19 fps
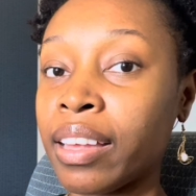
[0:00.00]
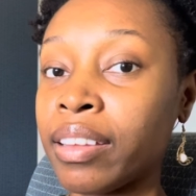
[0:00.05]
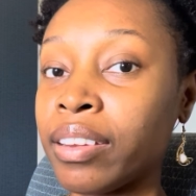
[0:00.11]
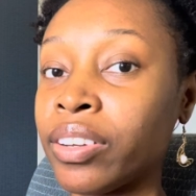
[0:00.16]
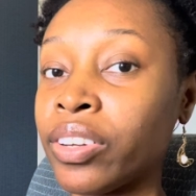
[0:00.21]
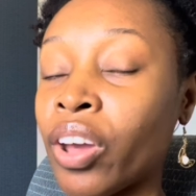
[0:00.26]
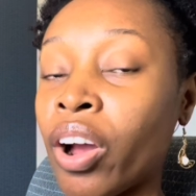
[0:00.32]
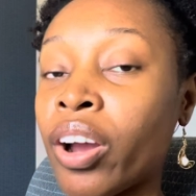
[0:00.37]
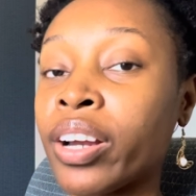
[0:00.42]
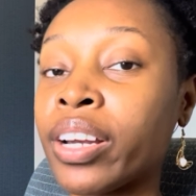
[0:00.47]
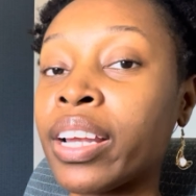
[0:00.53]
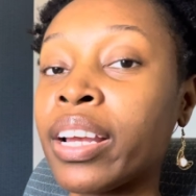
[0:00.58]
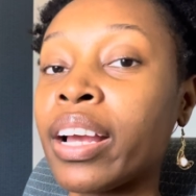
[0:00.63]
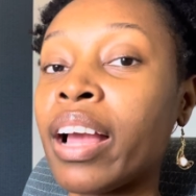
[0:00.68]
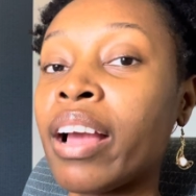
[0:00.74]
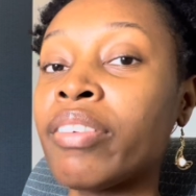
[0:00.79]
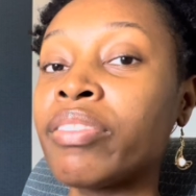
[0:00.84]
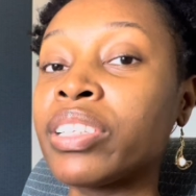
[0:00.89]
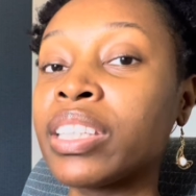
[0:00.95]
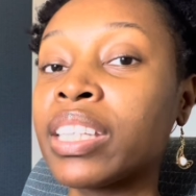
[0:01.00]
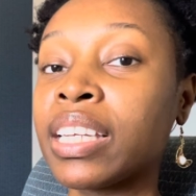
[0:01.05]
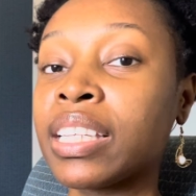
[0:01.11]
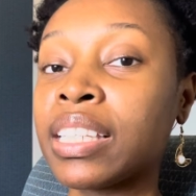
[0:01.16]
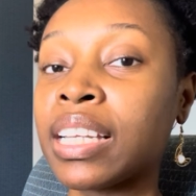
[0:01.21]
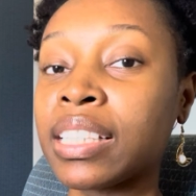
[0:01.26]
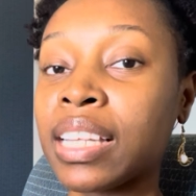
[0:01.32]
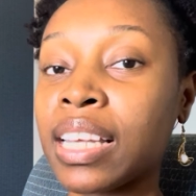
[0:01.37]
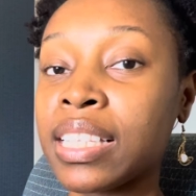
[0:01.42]
darn near
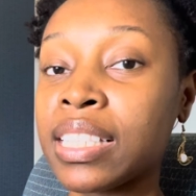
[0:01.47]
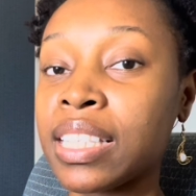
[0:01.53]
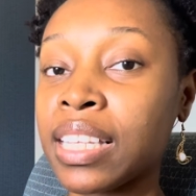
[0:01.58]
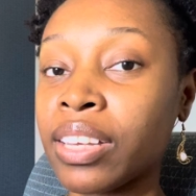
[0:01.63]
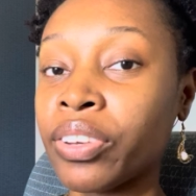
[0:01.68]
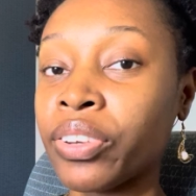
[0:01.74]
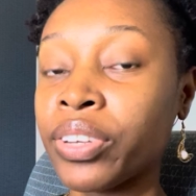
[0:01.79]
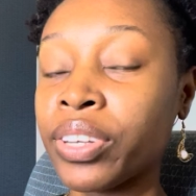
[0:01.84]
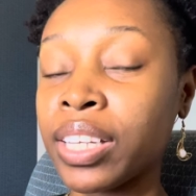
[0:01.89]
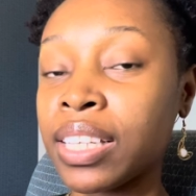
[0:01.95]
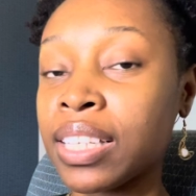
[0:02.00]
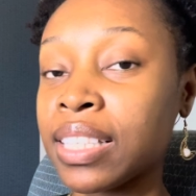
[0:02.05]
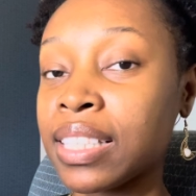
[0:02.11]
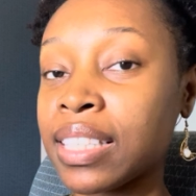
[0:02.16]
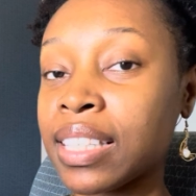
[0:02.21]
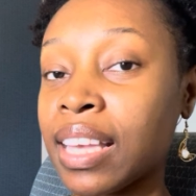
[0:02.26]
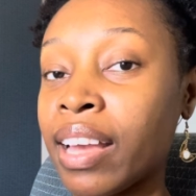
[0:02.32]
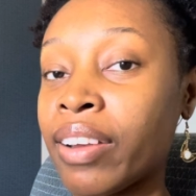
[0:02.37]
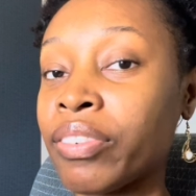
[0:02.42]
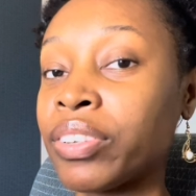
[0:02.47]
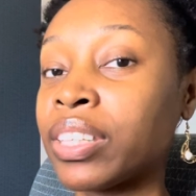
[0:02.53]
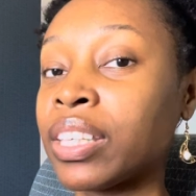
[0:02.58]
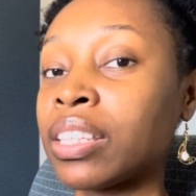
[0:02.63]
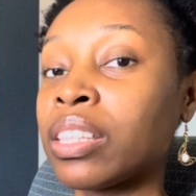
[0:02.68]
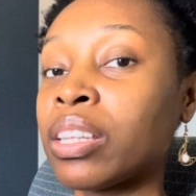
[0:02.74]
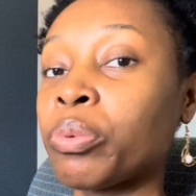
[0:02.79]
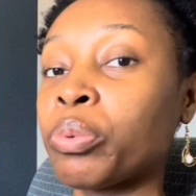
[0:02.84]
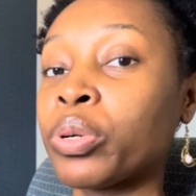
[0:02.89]
everything that they tell us,
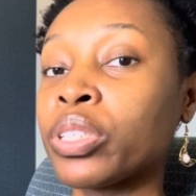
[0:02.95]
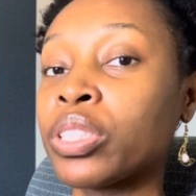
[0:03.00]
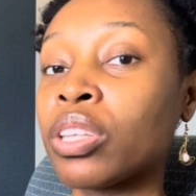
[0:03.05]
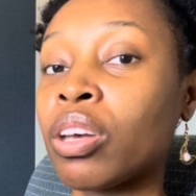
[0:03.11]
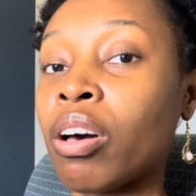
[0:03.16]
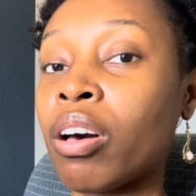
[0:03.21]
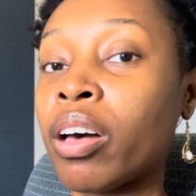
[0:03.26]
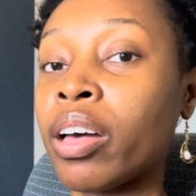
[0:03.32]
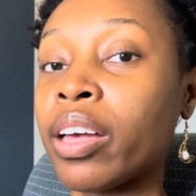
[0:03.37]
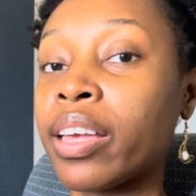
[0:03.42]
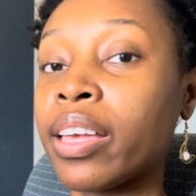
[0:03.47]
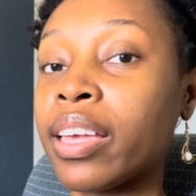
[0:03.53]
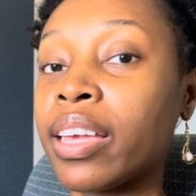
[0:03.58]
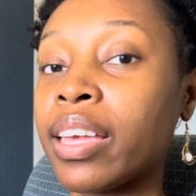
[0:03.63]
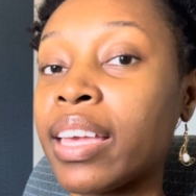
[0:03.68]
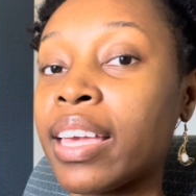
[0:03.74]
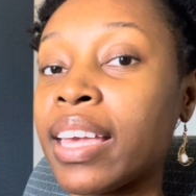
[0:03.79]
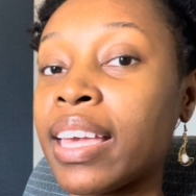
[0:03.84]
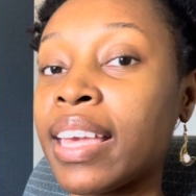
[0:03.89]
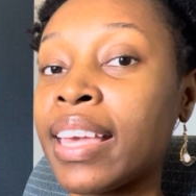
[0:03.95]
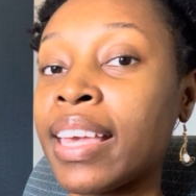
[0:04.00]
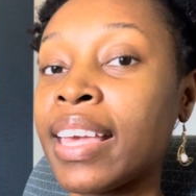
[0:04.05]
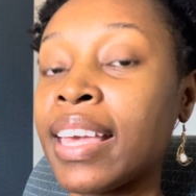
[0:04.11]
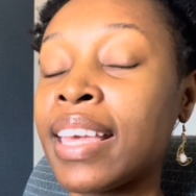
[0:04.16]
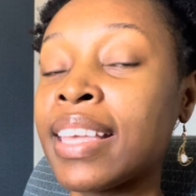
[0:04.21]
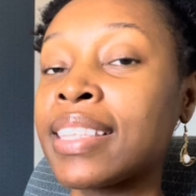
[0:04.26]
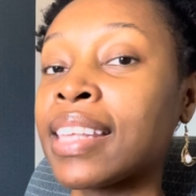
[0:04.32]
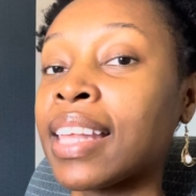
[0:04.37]
everything that we're taught,
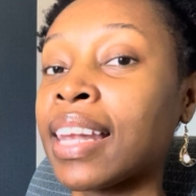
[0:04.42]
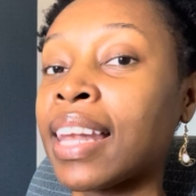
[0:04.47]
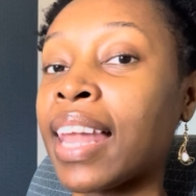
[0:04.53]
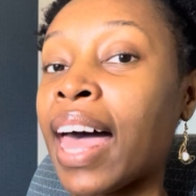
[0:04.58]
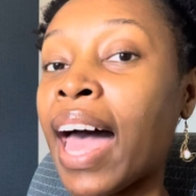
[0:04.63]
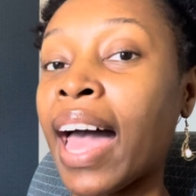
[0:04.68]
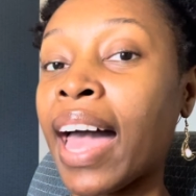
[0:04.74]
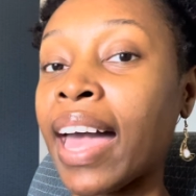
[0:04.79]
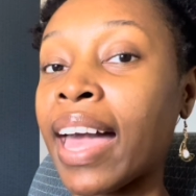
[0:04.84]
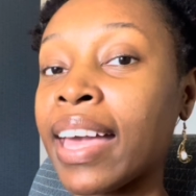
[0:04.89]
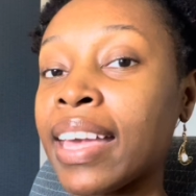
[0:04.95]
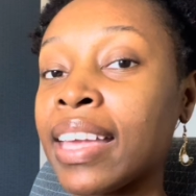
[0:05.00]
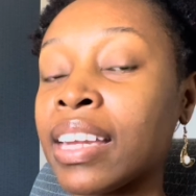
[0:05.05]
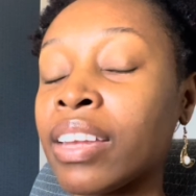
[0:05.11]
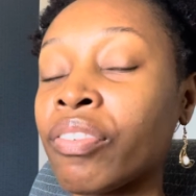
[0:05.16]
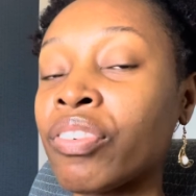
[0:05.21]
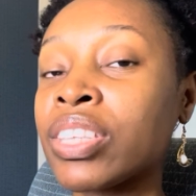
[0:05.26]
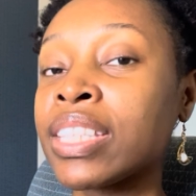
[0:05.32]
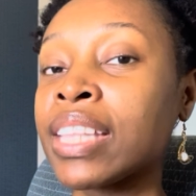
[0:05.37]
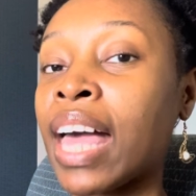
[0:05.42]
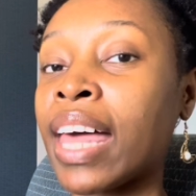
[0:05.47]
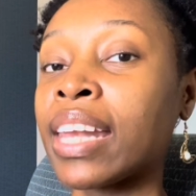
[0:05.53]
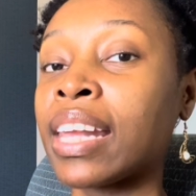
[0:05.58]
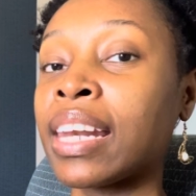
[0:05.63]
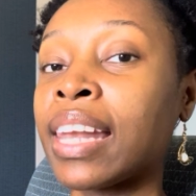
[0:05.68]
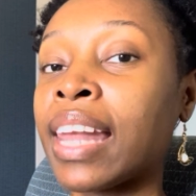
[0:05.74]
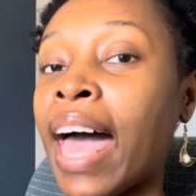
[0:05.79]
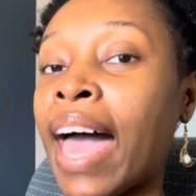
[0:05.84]
is a lie. And if it's not
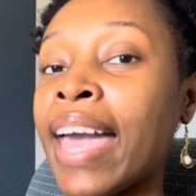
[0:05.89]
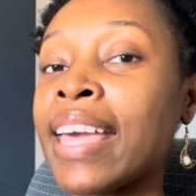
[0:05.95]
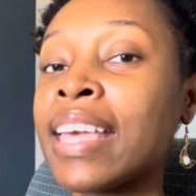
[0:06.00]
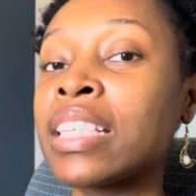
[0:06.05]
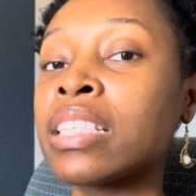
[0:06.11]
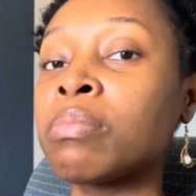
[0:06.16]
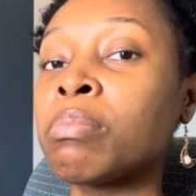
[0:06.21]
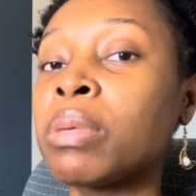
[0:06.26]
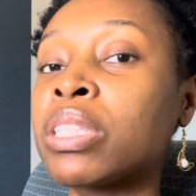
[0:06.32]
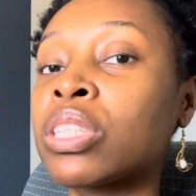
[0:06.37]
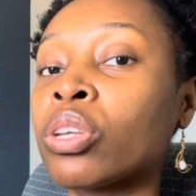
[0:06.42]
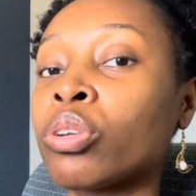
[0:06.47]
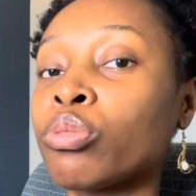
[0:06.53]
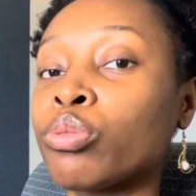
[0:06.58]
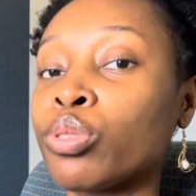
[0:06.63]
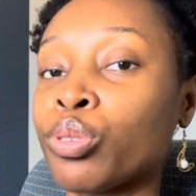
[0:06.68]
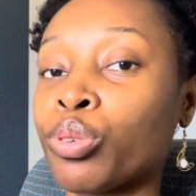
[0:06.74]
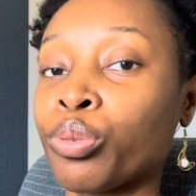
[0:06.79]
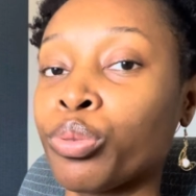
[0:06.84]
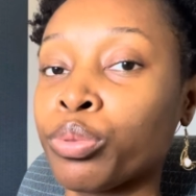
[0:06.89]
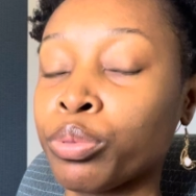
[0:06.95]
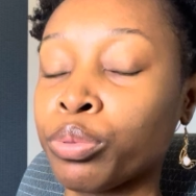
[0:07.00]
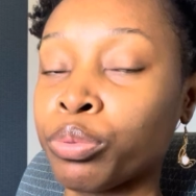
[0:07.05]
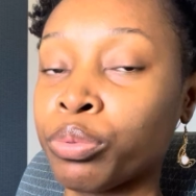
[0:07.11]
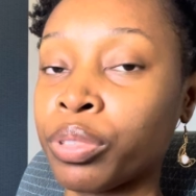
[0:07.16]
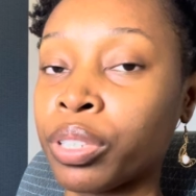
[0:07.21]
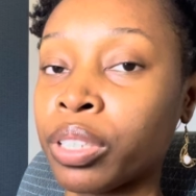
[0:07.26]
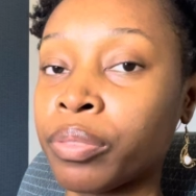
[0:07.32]
a lie, it's
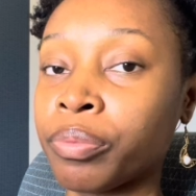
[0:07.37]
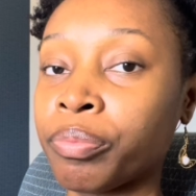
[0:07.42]
misconstrued.